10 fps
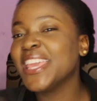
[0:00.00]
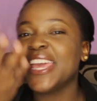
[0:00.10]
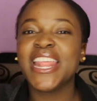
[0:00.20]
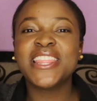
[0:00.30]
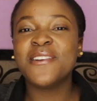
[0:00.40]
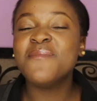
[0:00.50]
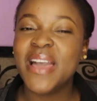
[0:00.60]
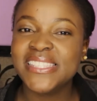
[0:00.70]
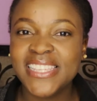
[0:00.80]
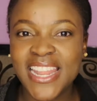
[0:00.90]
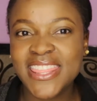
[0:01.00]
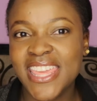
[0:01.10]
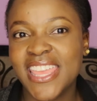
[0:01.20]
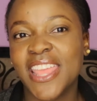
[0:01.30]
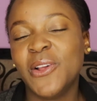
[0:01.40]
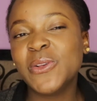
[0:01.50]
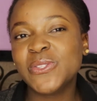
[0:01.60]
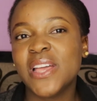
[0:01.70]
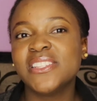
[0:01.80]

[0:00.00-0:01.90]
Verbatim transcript: getting the ambassador thing. And also,